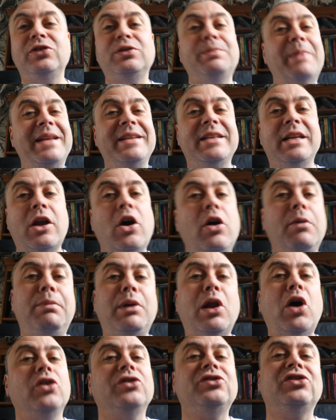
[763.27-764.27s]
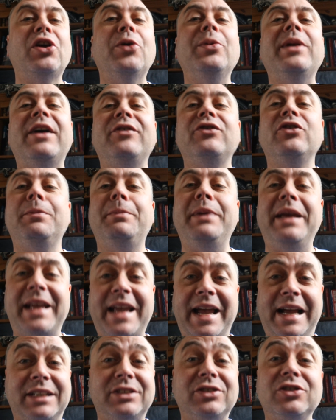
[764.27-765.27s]
spend a lot of blocks going after a
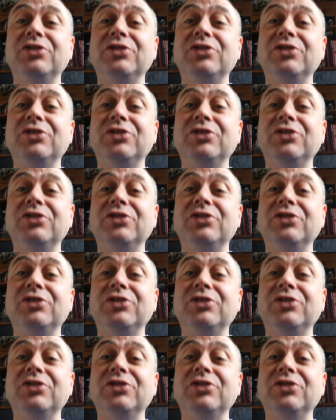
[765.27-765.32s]
pickaxe,